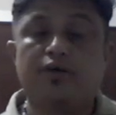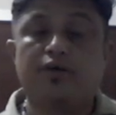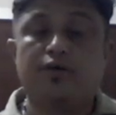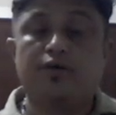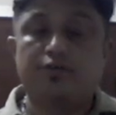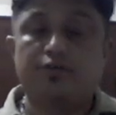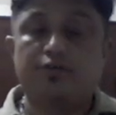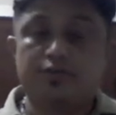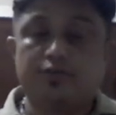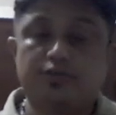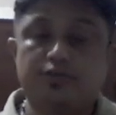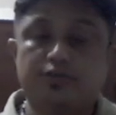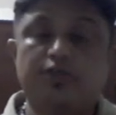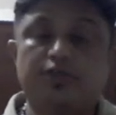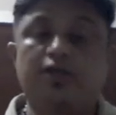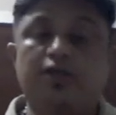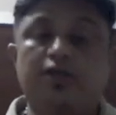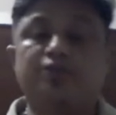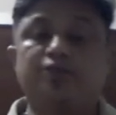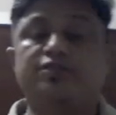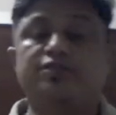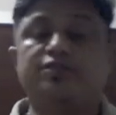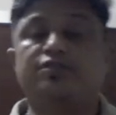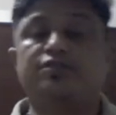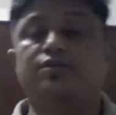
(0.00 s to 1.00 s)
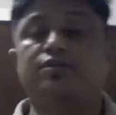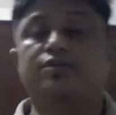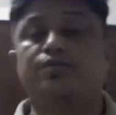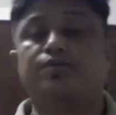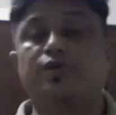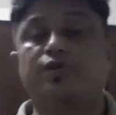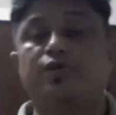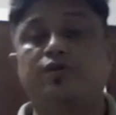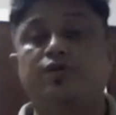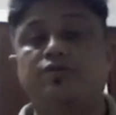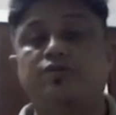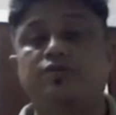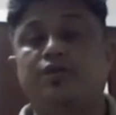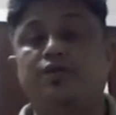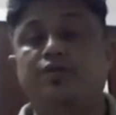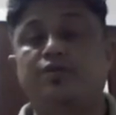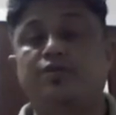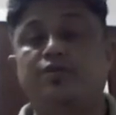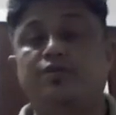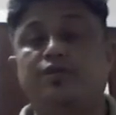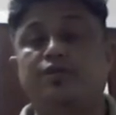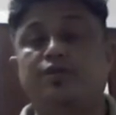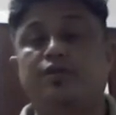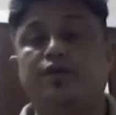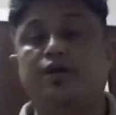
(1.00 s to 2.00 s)
socialization
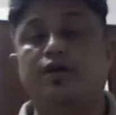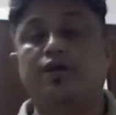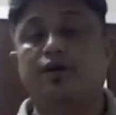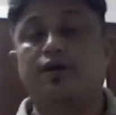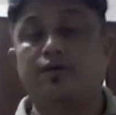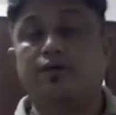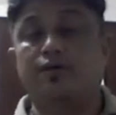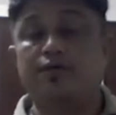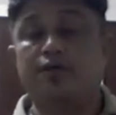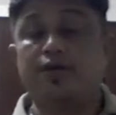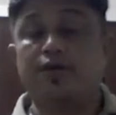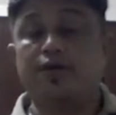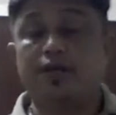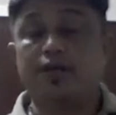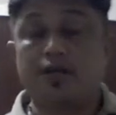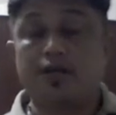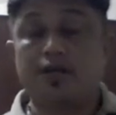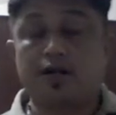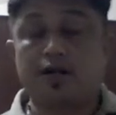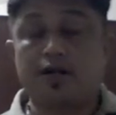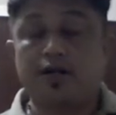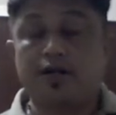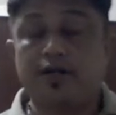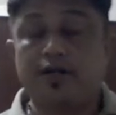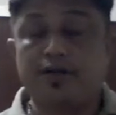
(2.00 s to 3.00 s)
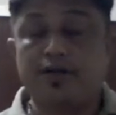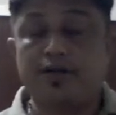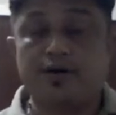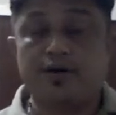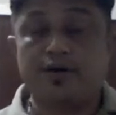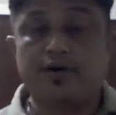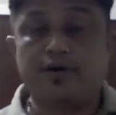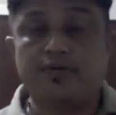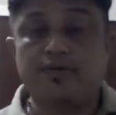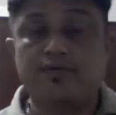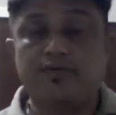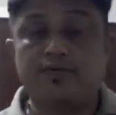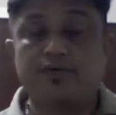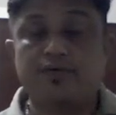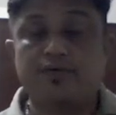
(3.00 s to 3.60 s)
process, a real kind of